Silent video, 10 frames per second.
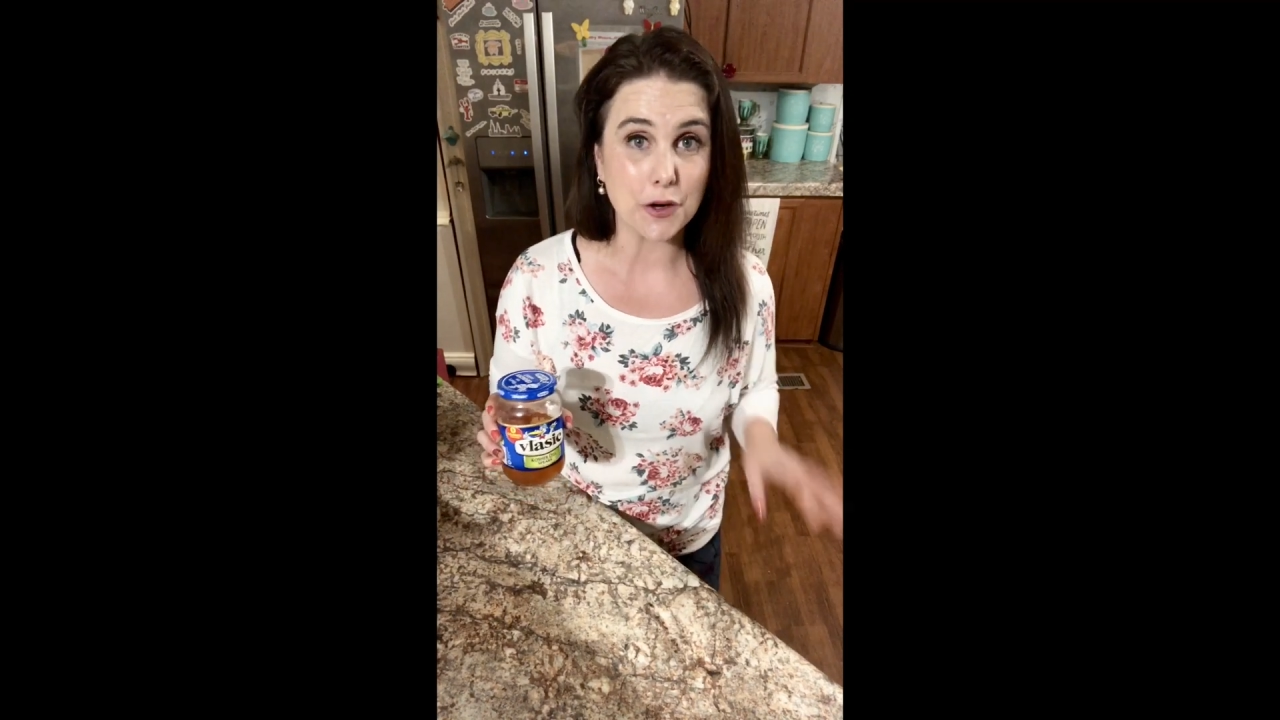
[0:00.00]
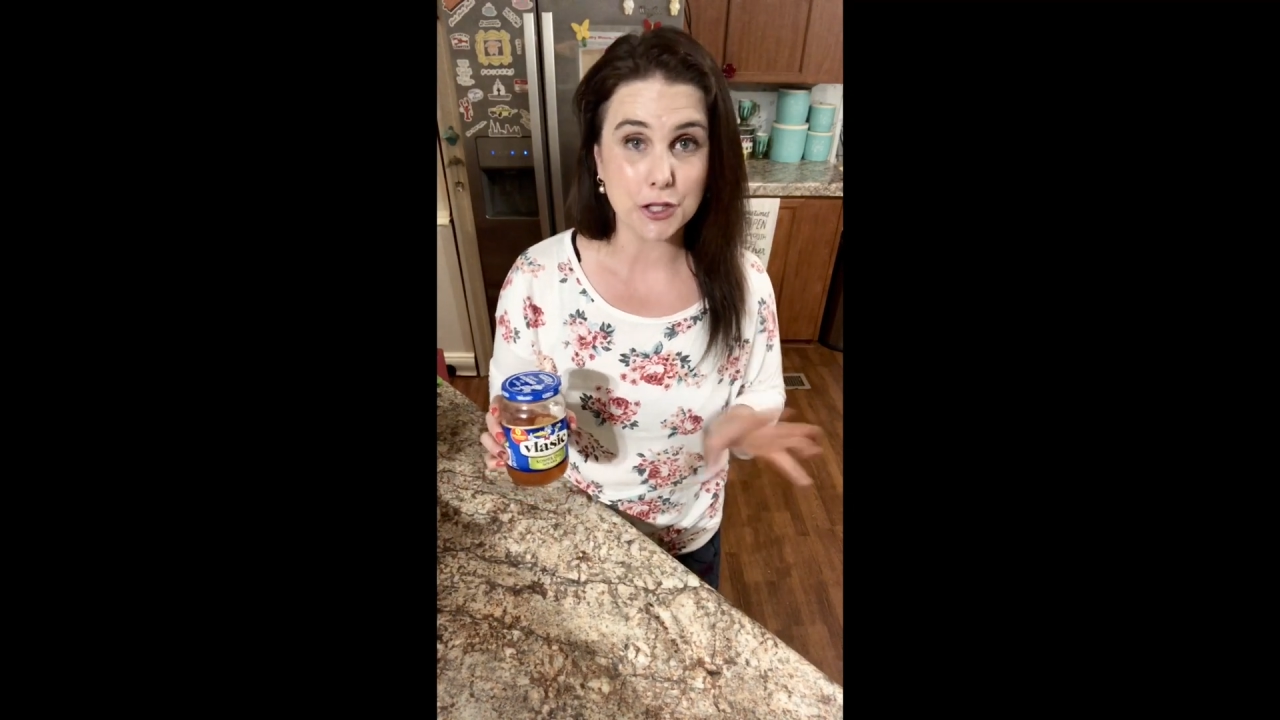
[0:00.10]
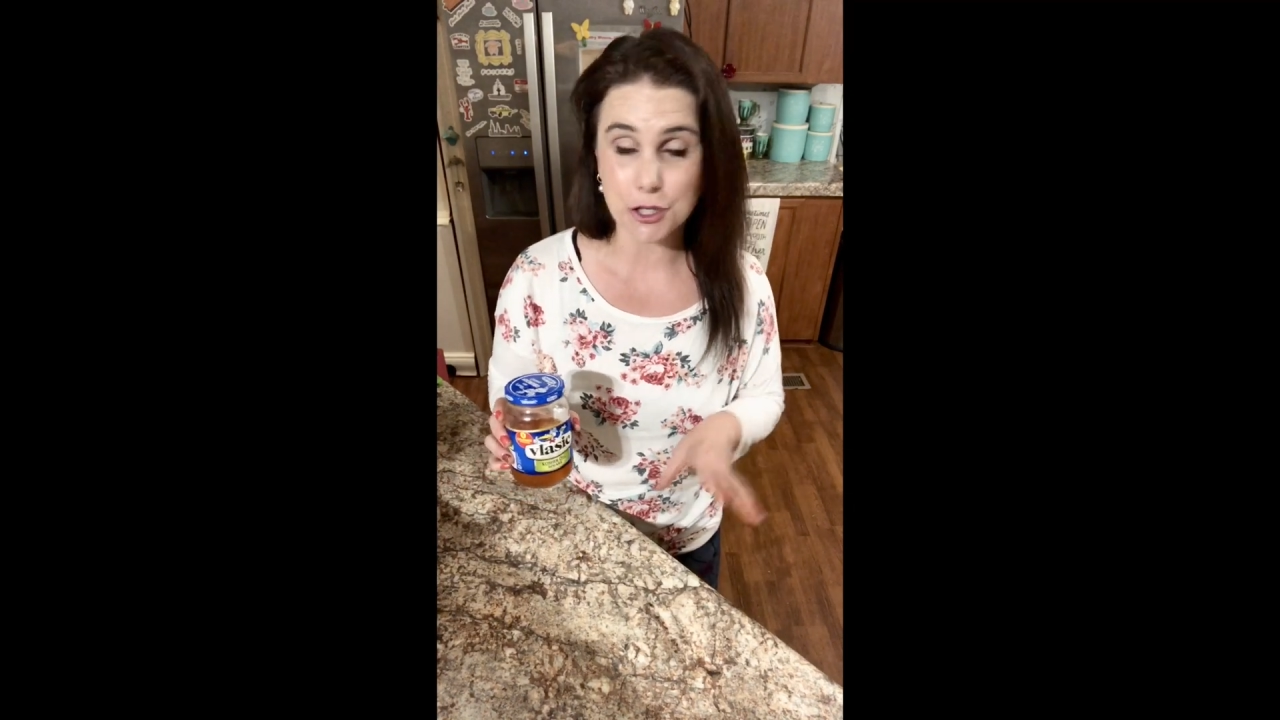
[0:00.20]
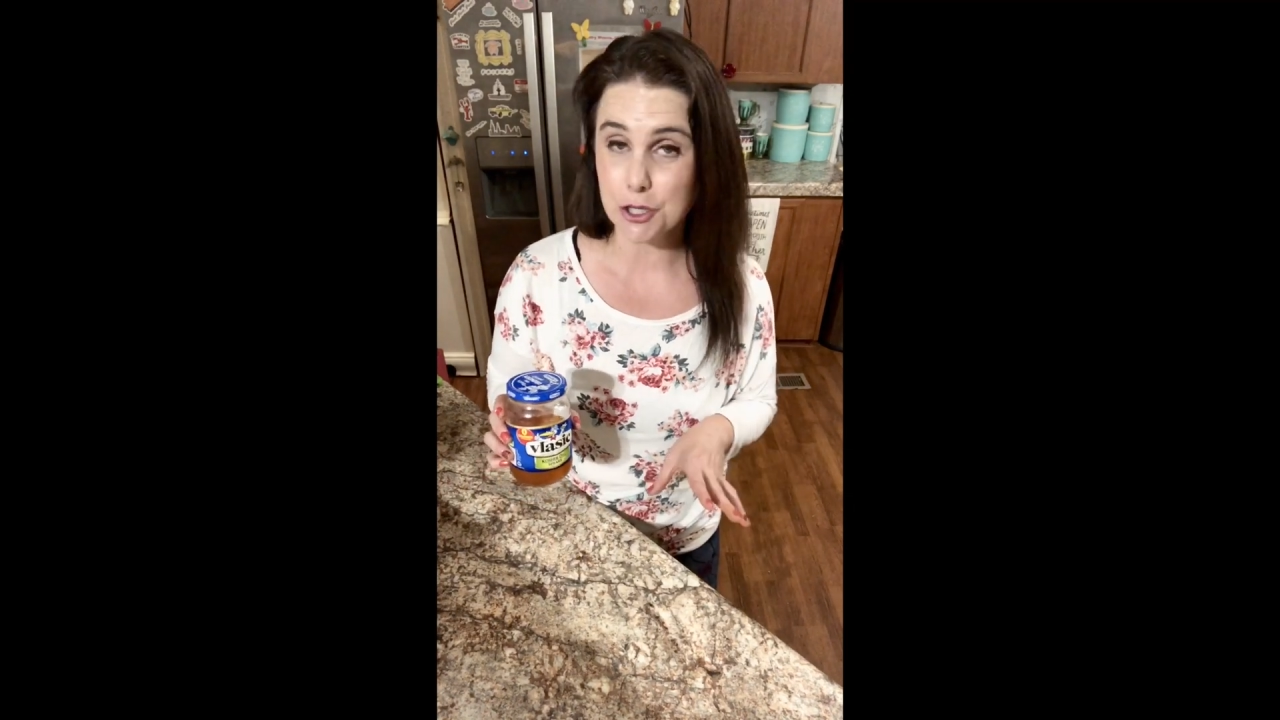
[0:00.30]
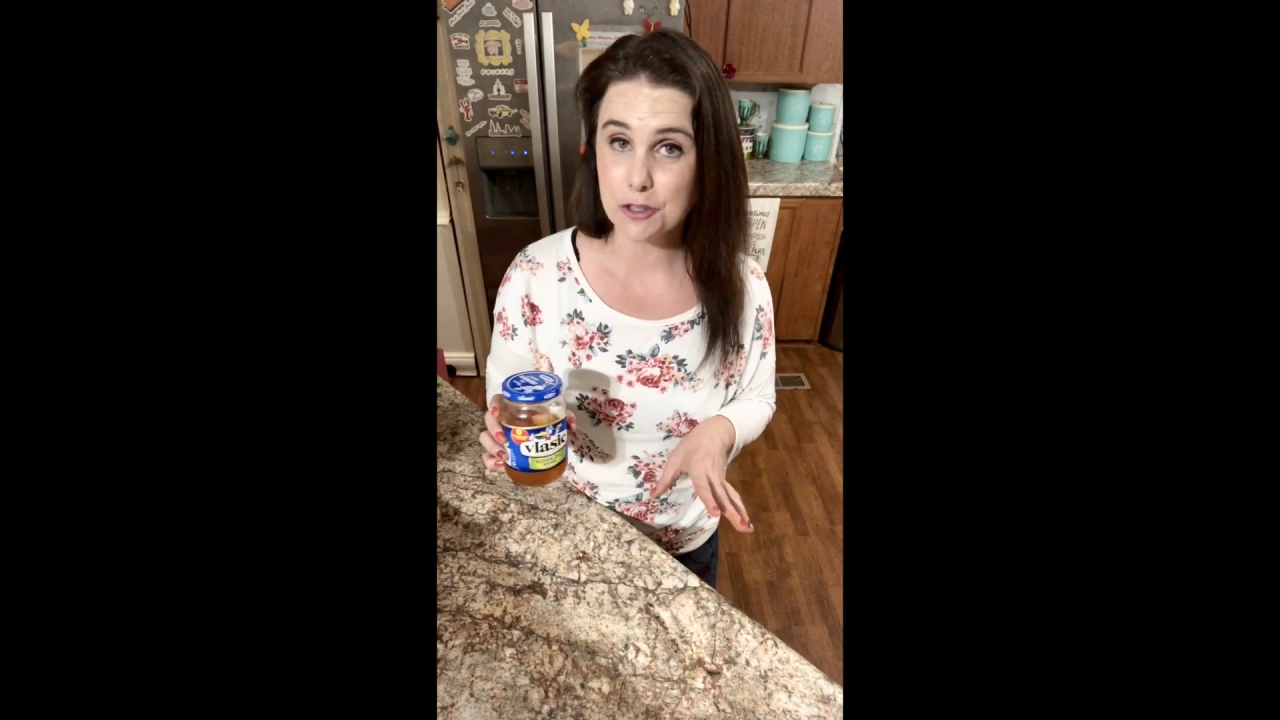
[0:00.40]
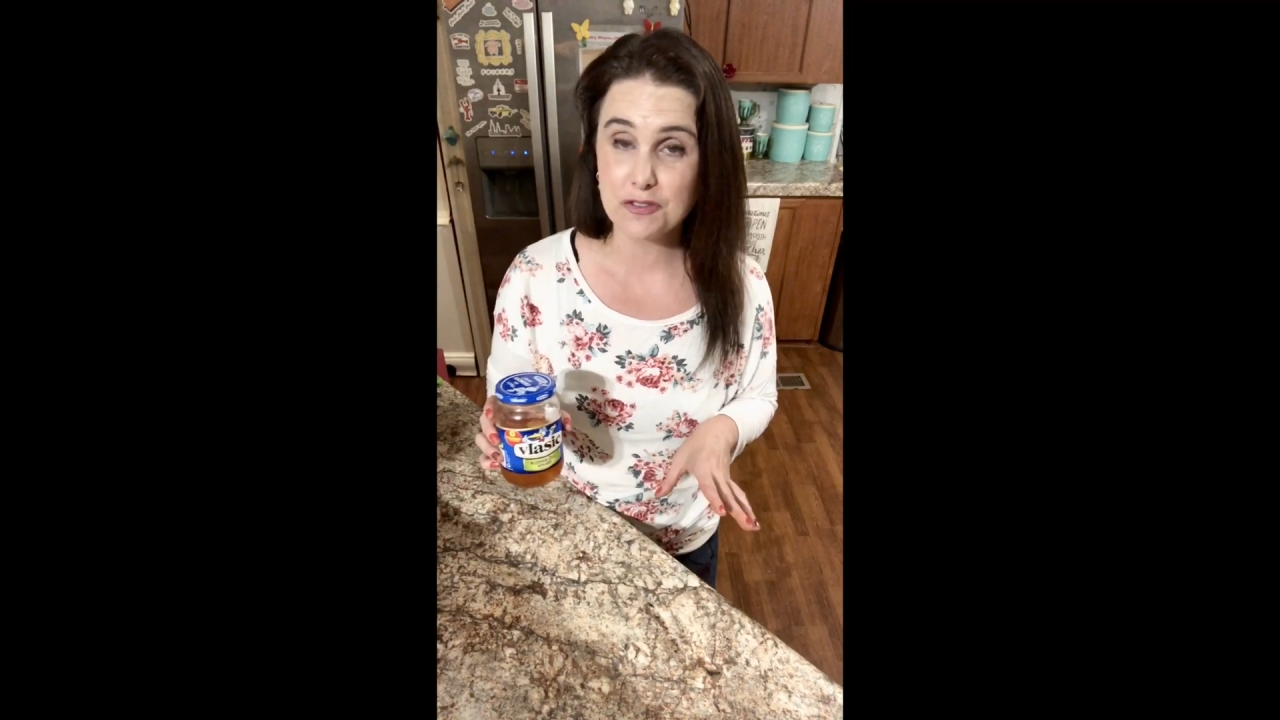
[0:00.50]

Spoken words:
good